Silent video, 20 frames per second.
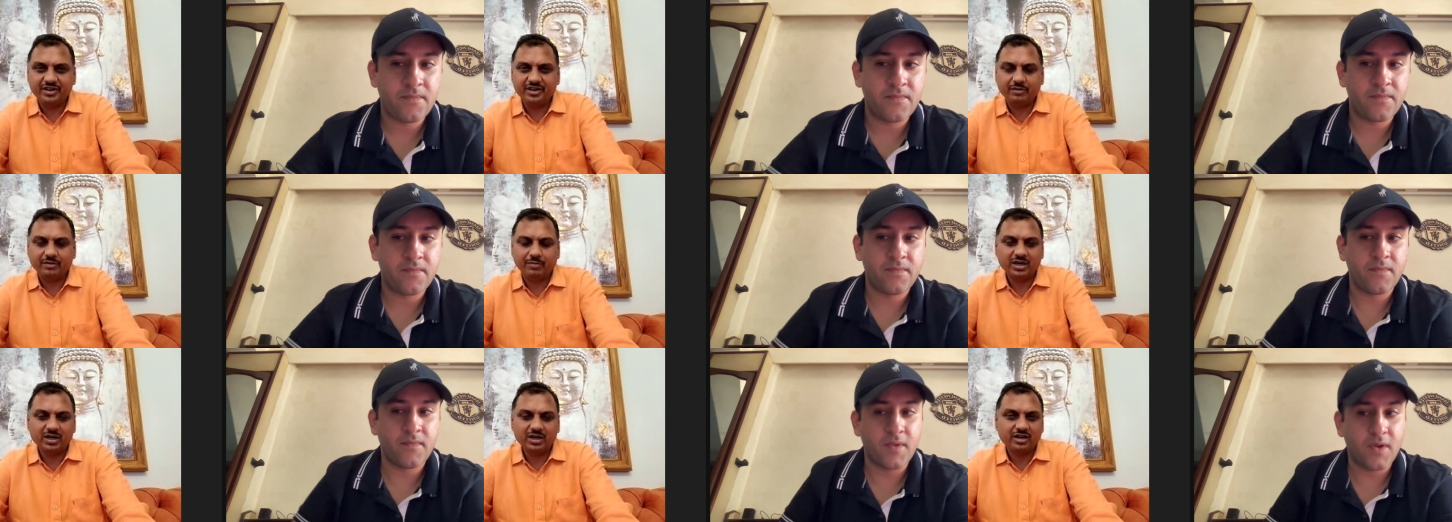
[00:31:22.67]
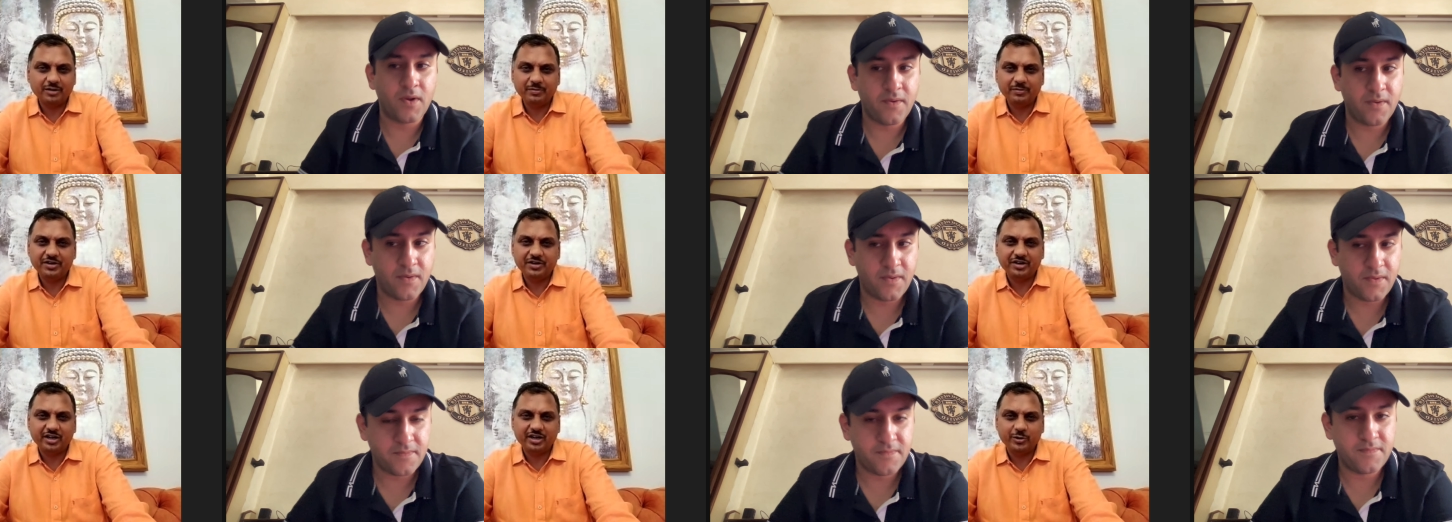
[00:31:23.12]
Speaker 1: But let me
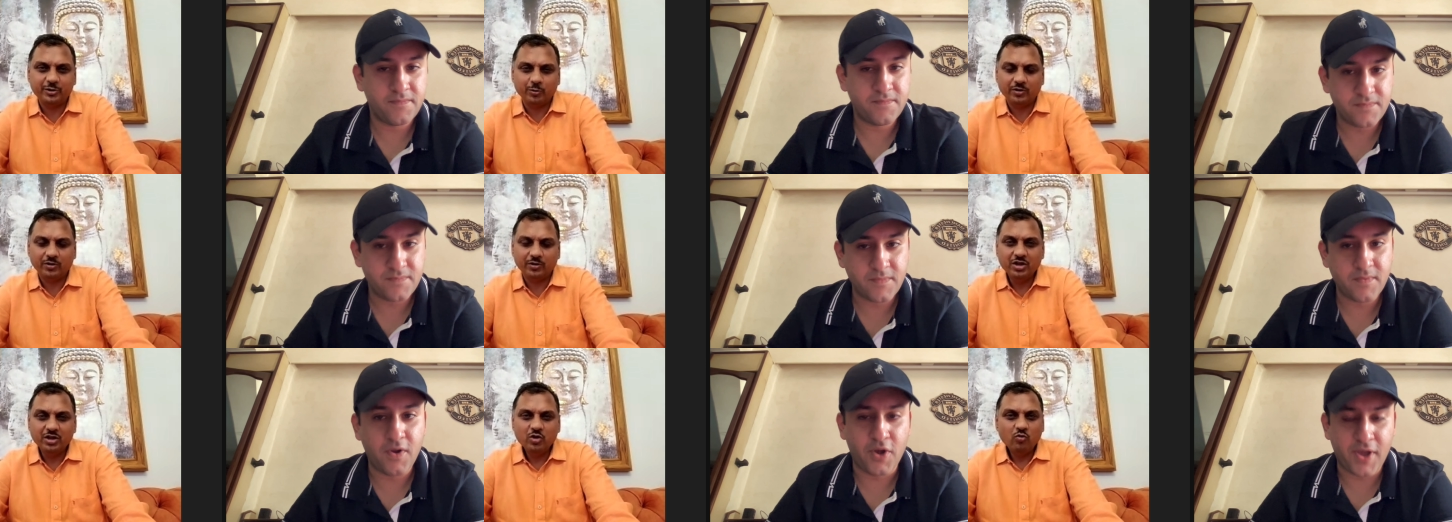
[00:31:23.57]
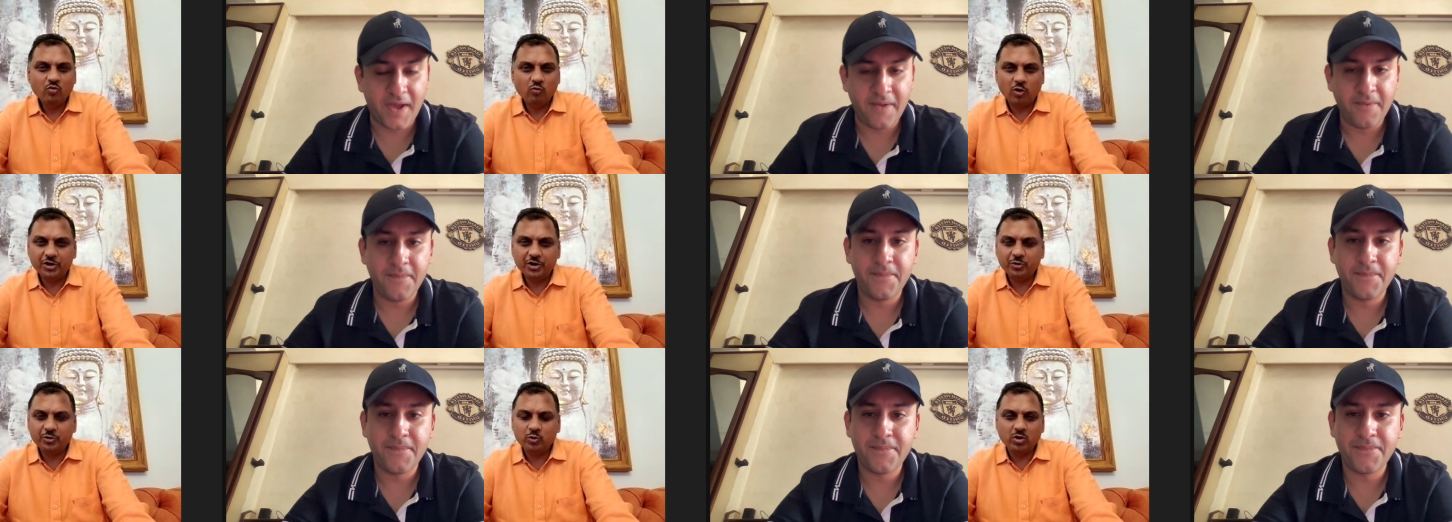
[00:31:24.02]
tell you, okay, what
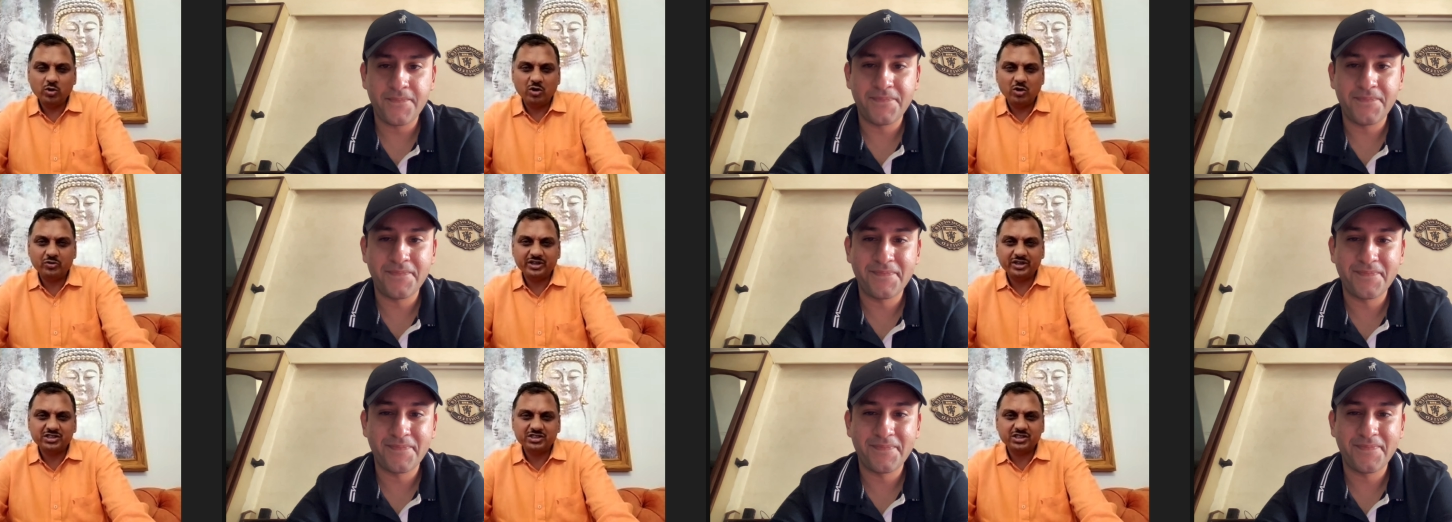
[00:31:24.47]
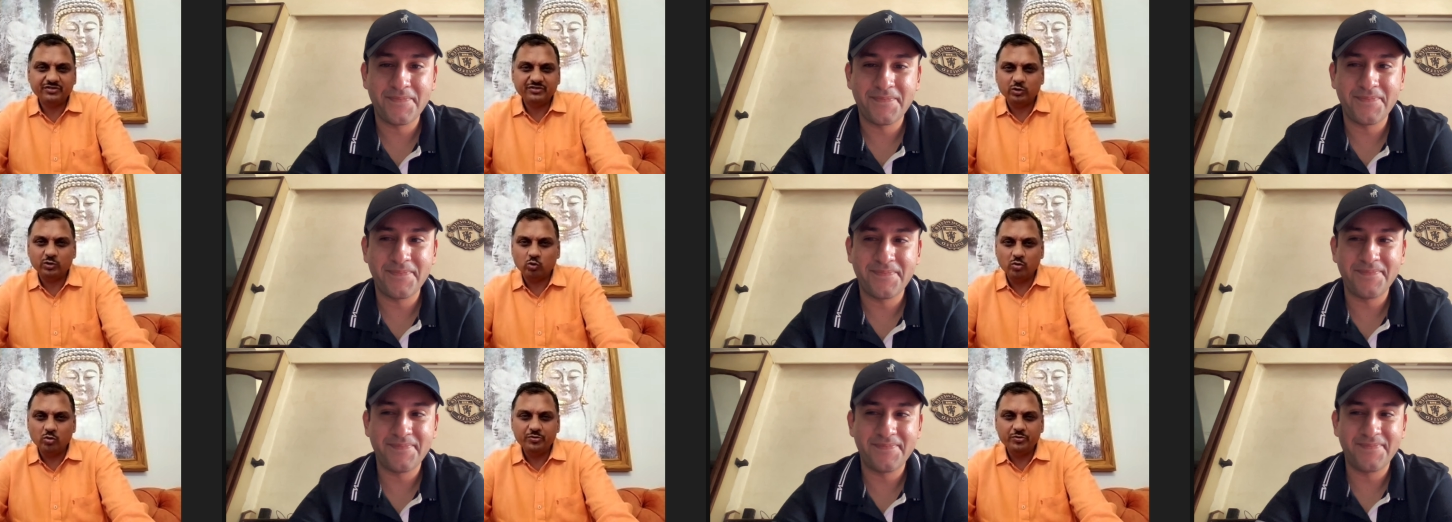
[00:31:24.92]
you do out at sea,
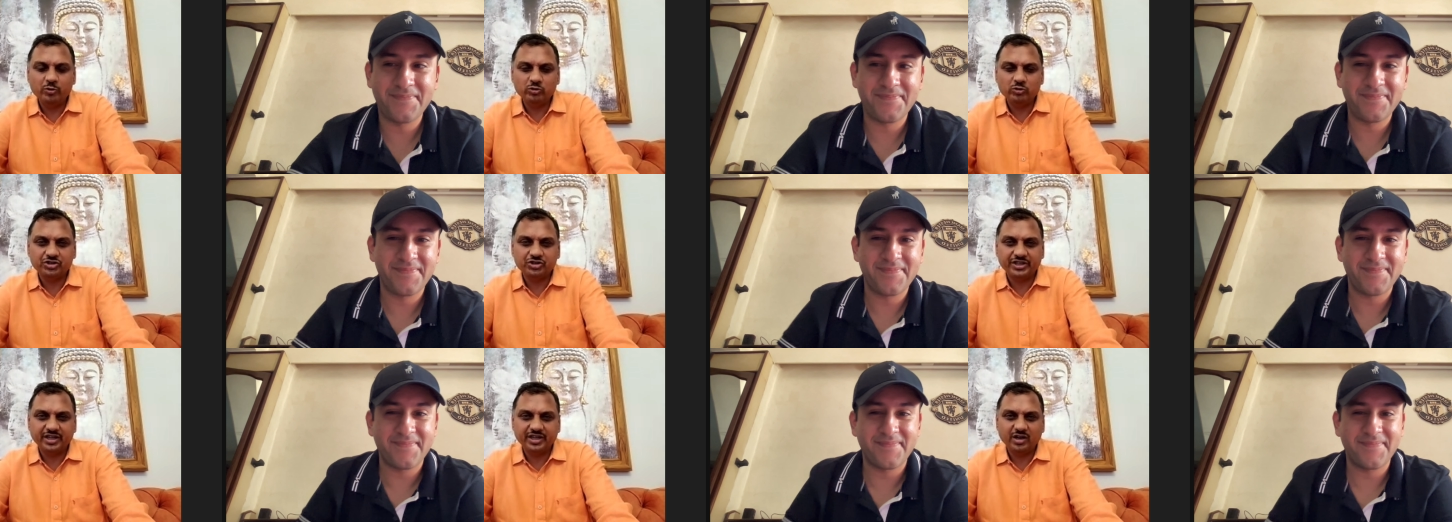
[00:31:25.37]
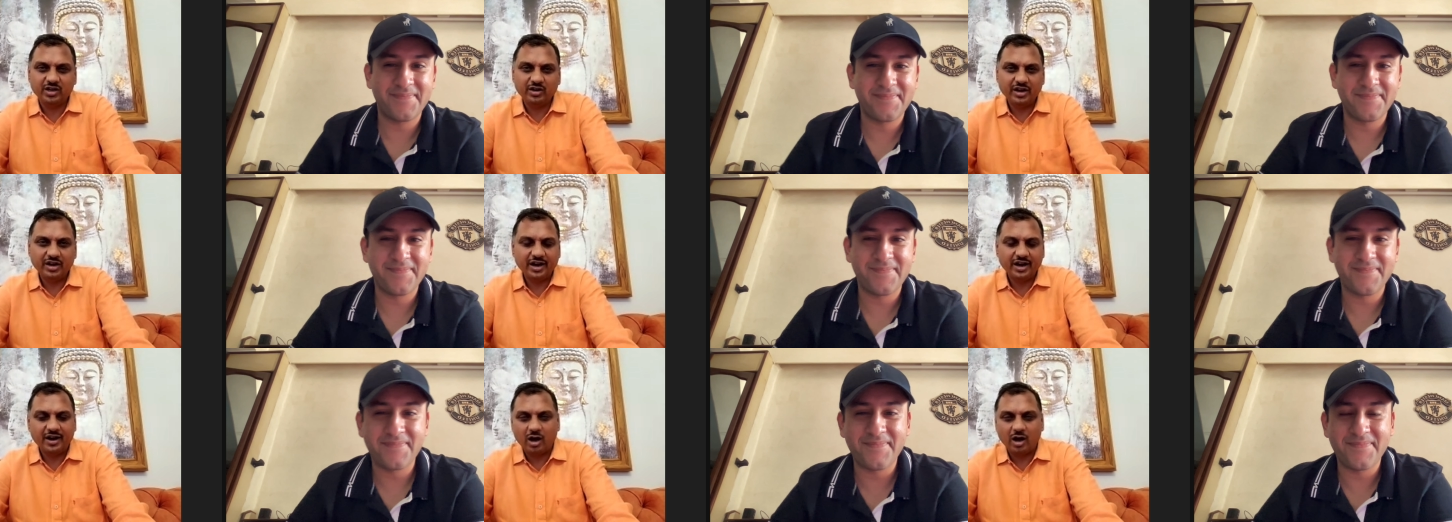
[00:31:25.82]
whom you sail,
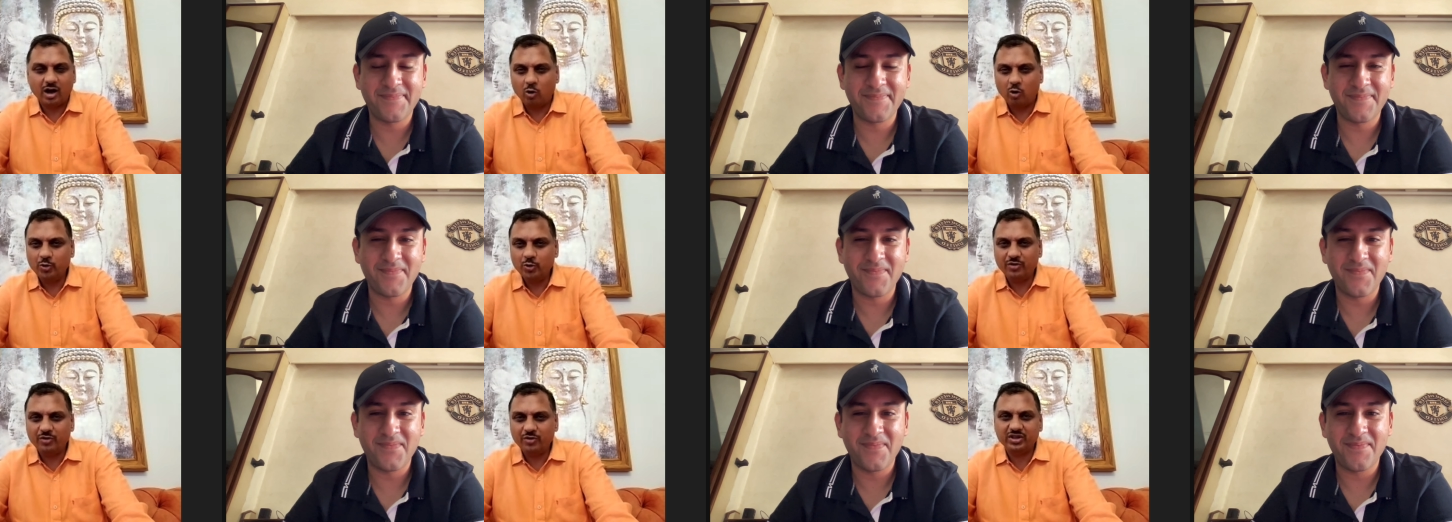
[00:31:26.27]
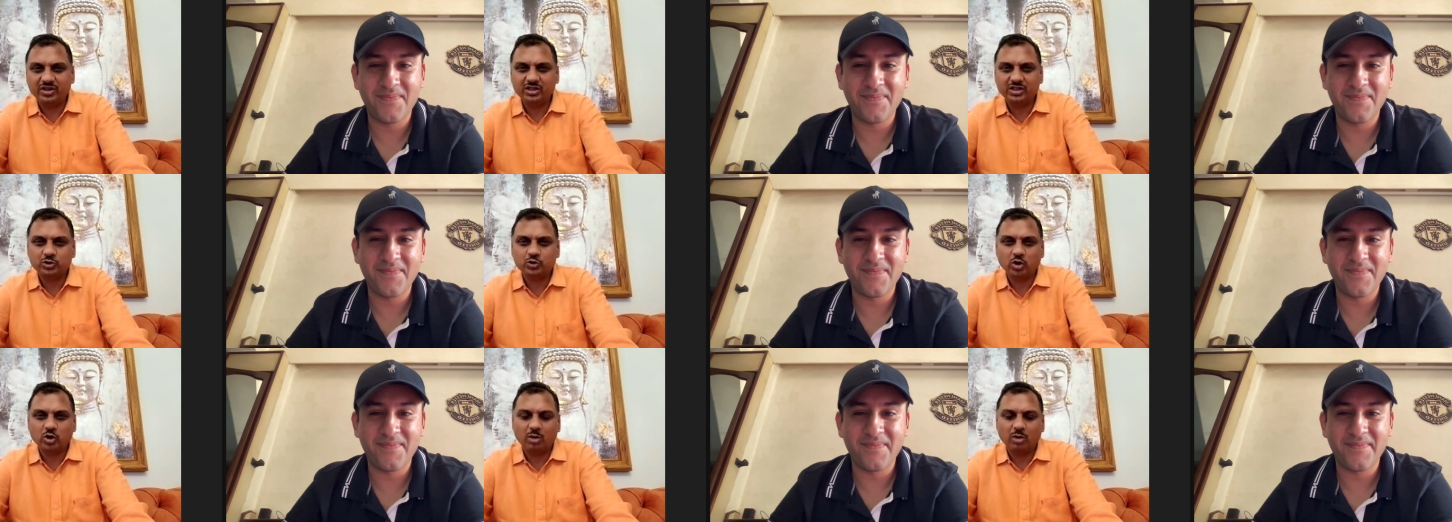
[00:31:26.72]
and how you have done the
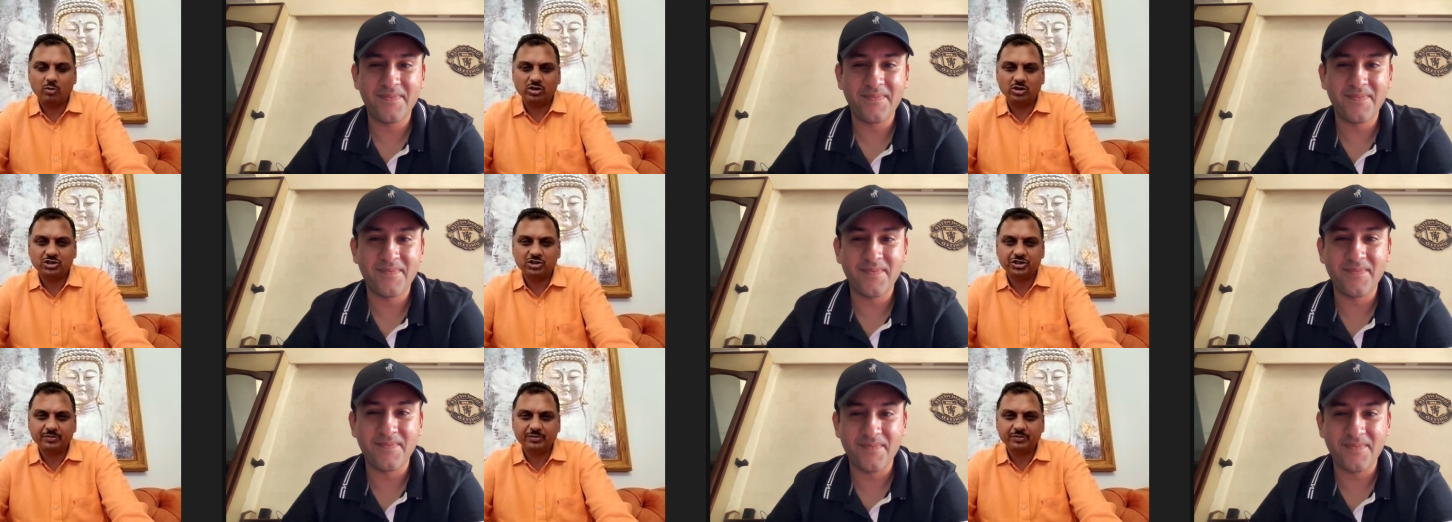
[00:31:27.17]
job on the ship.